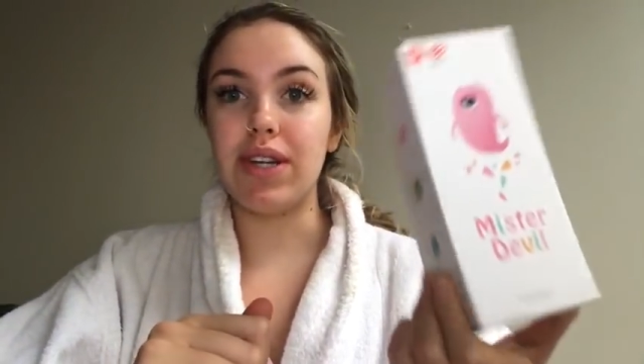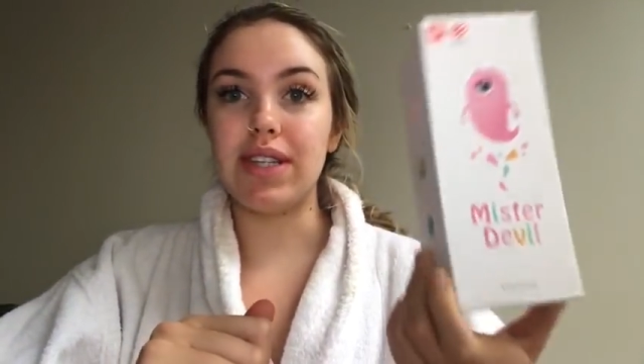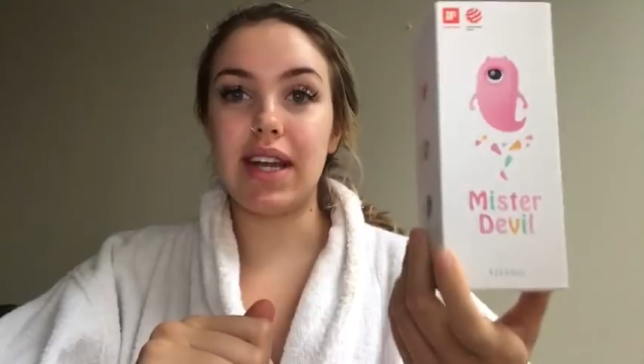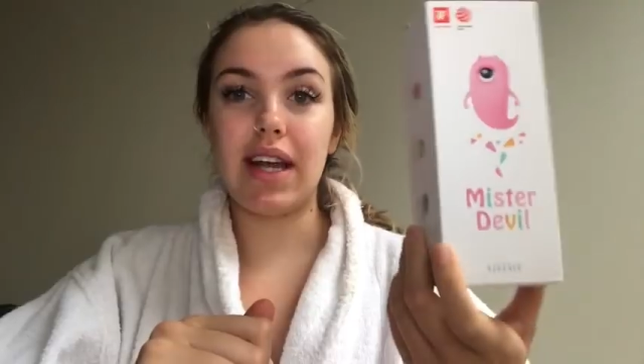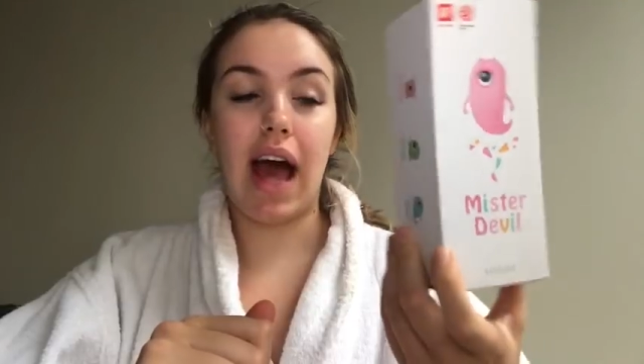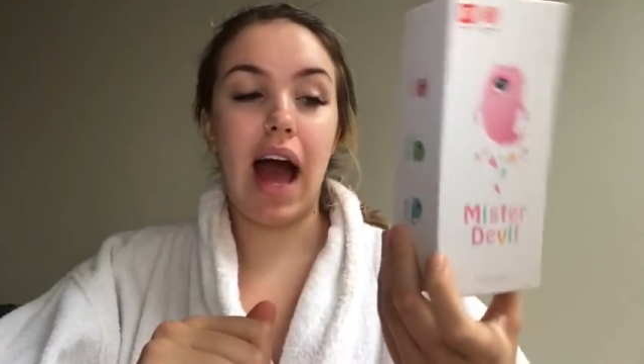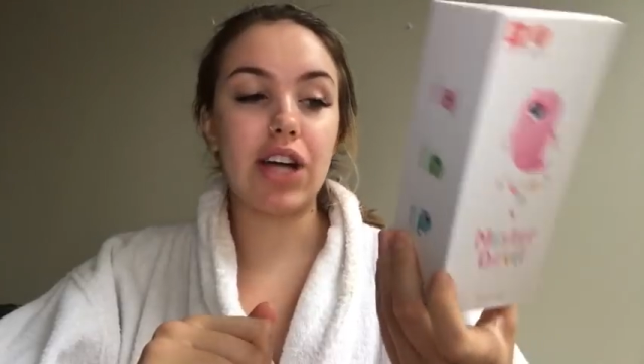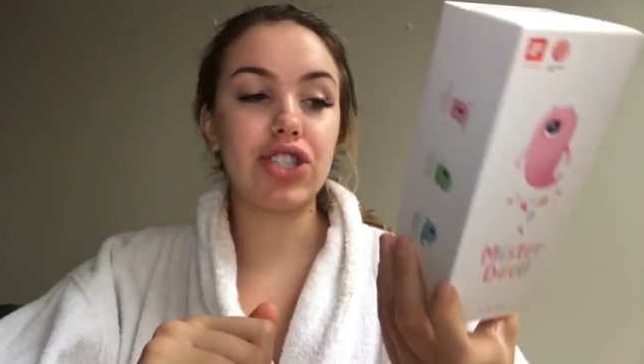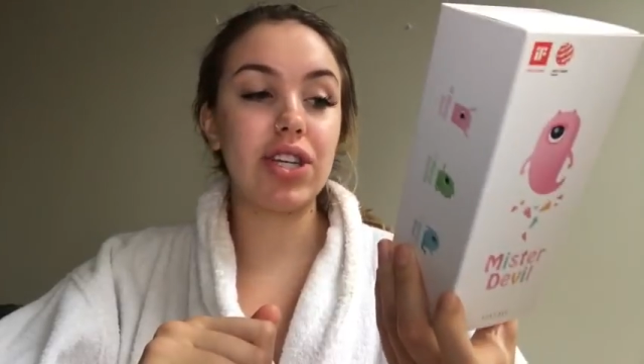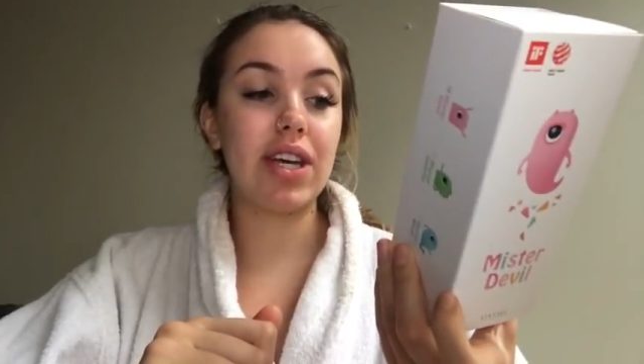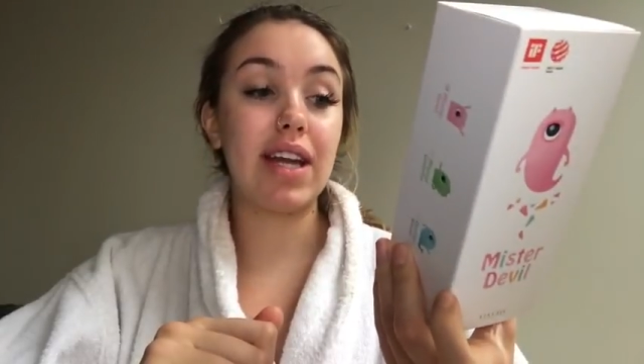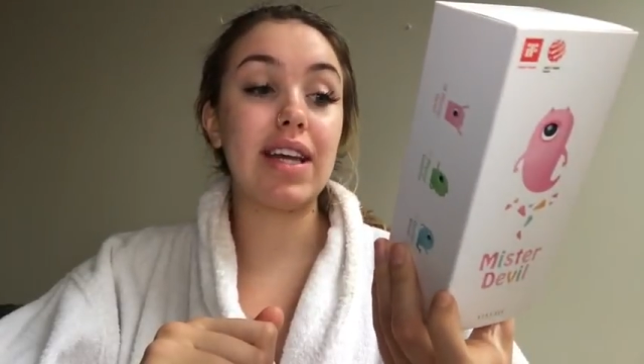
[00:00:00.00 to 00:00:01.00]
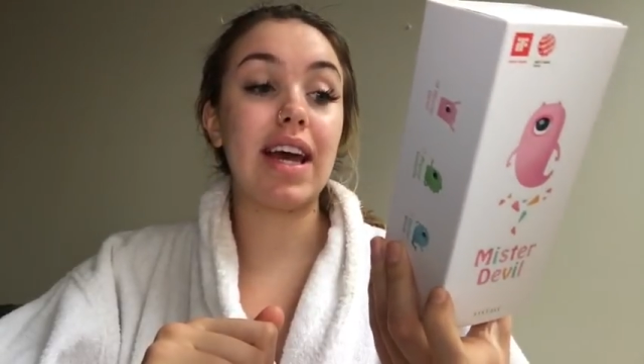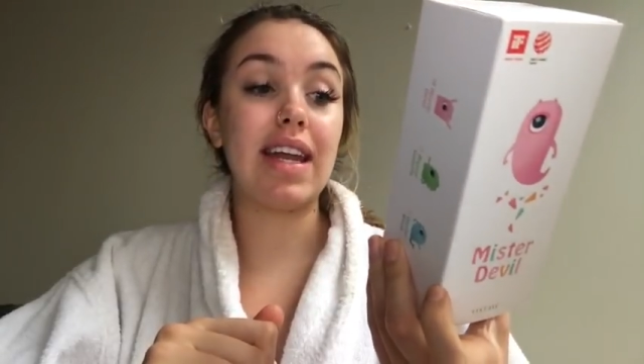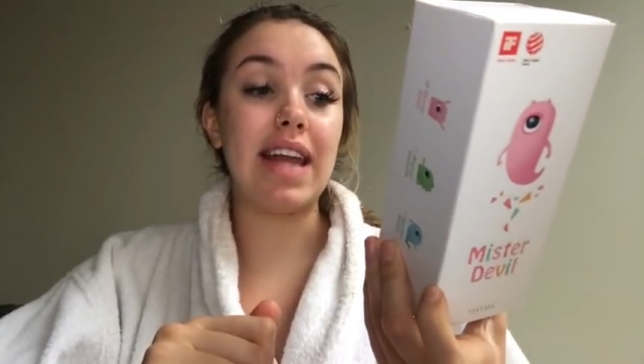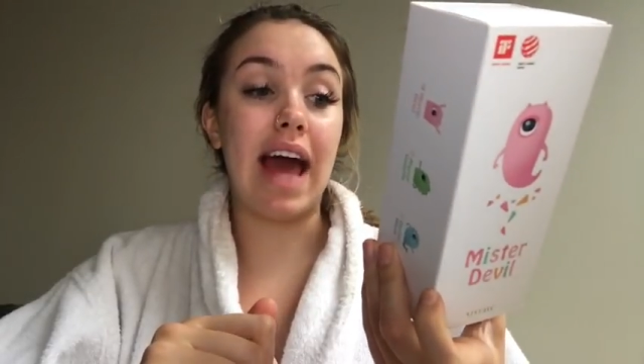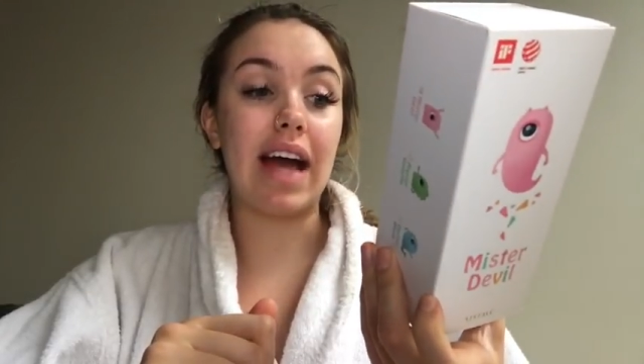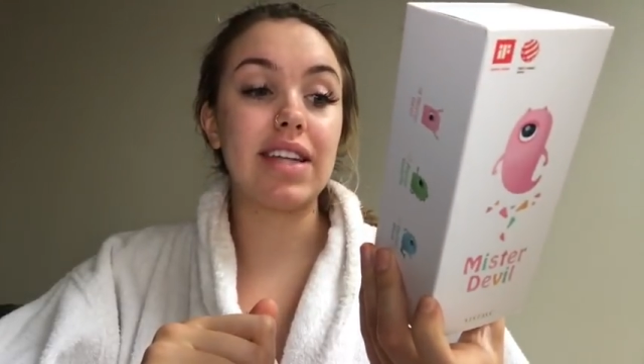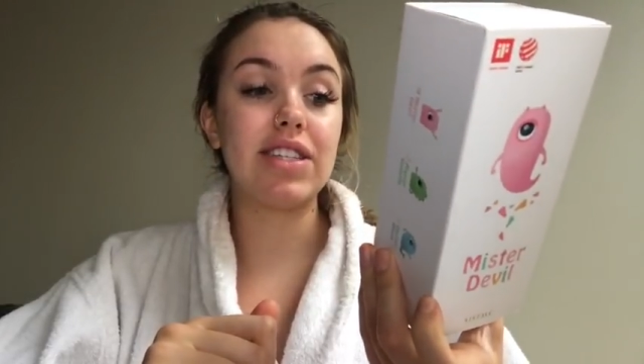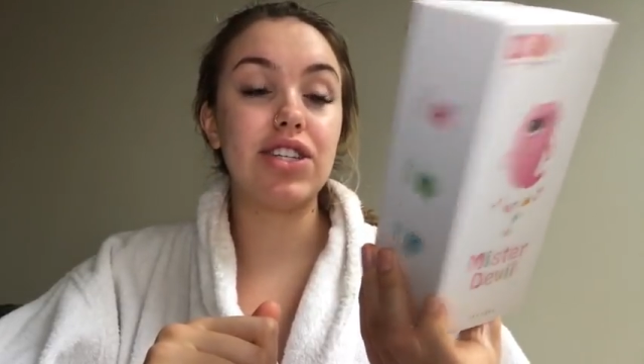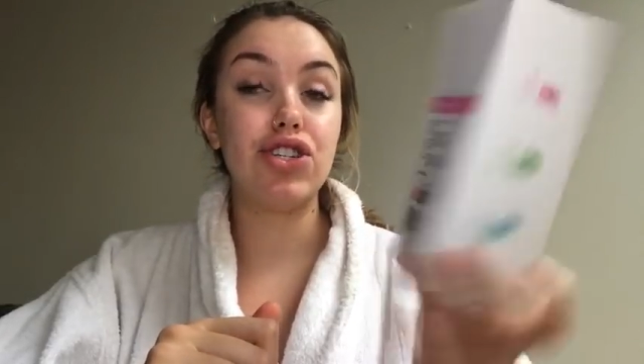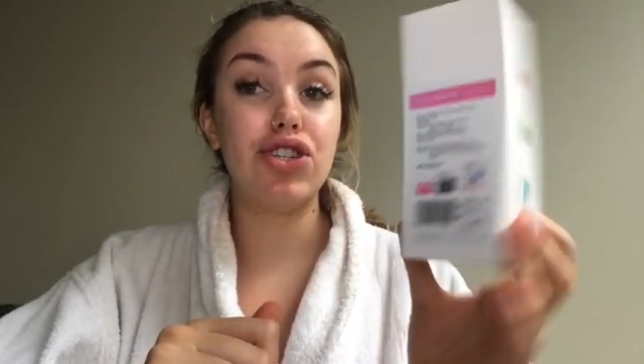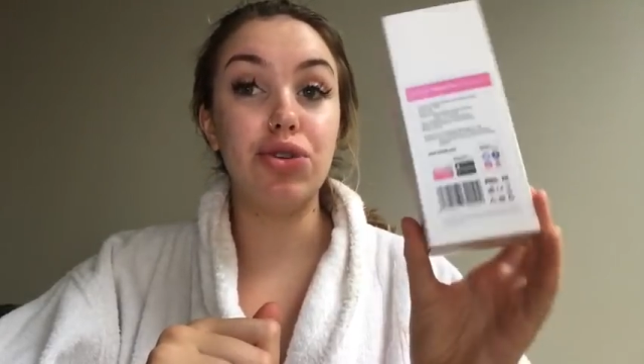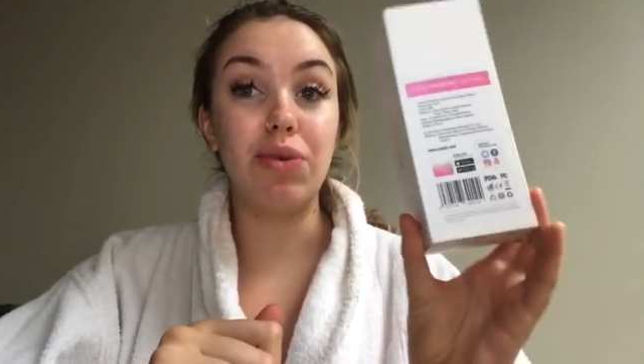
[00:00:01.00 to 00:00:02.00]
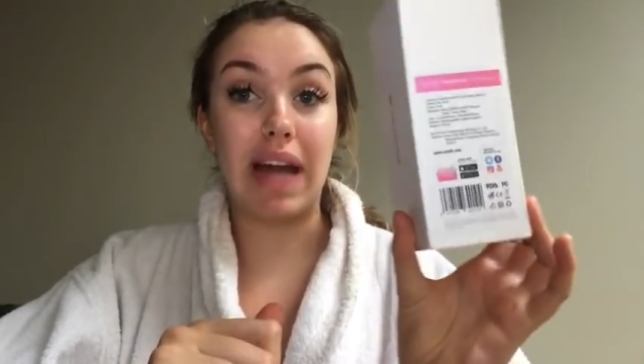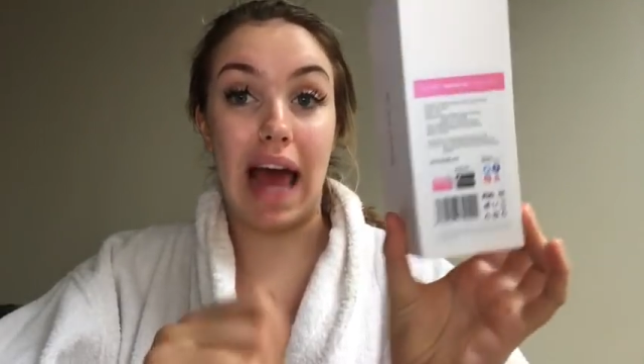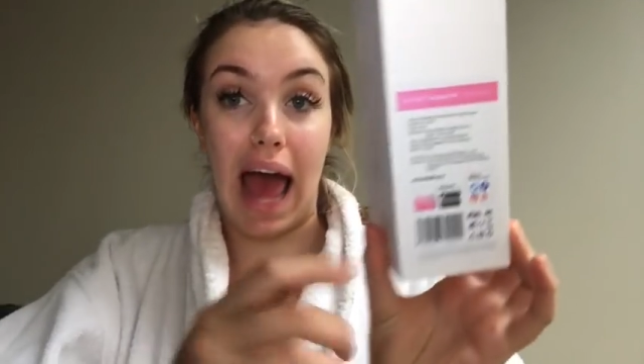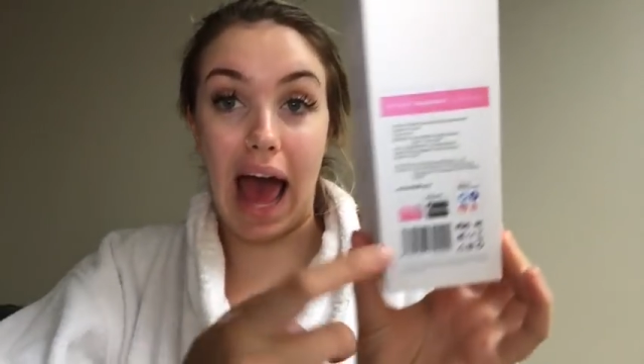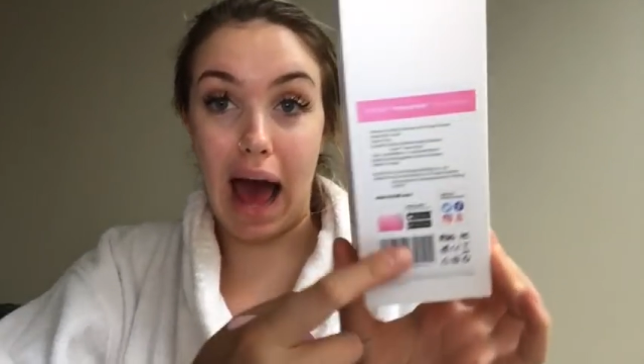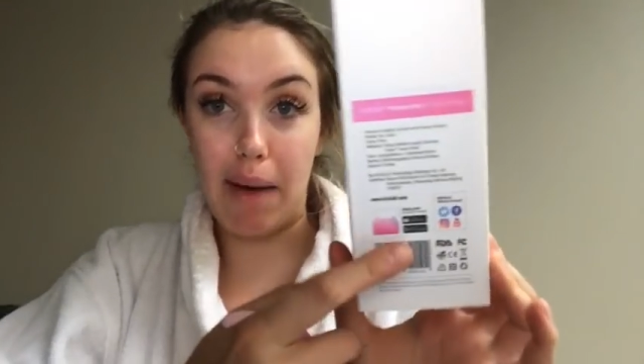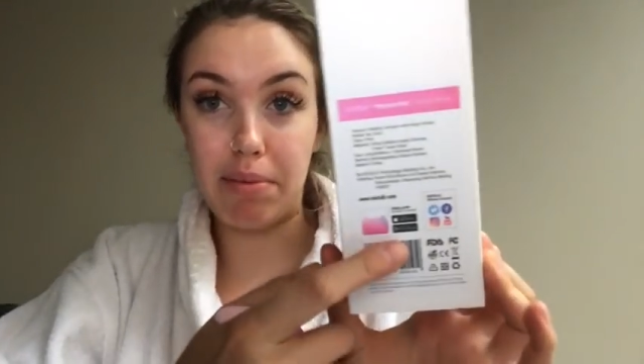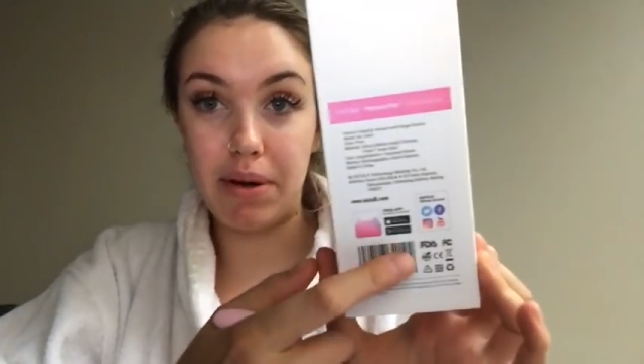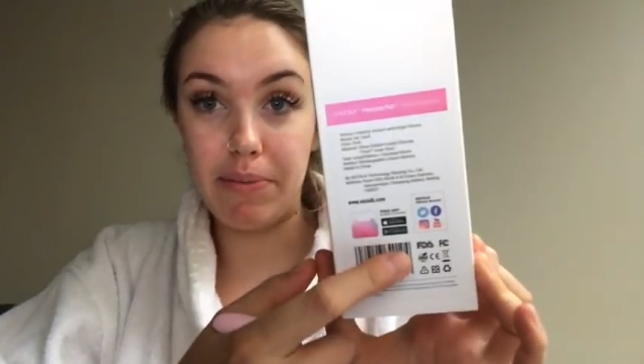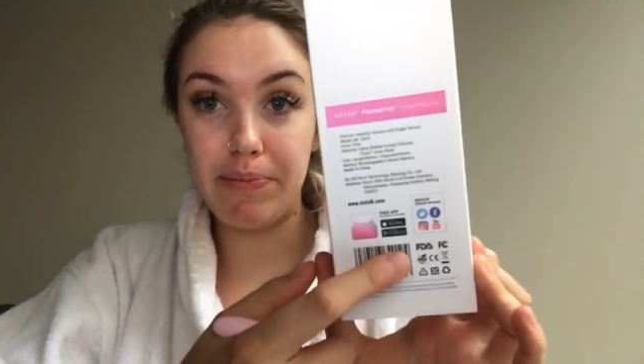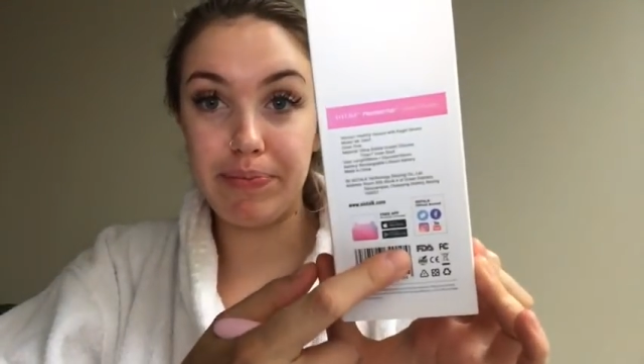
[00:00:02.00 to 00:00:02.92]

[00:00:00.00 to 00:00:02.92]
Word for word: is that it actually can connect to an app.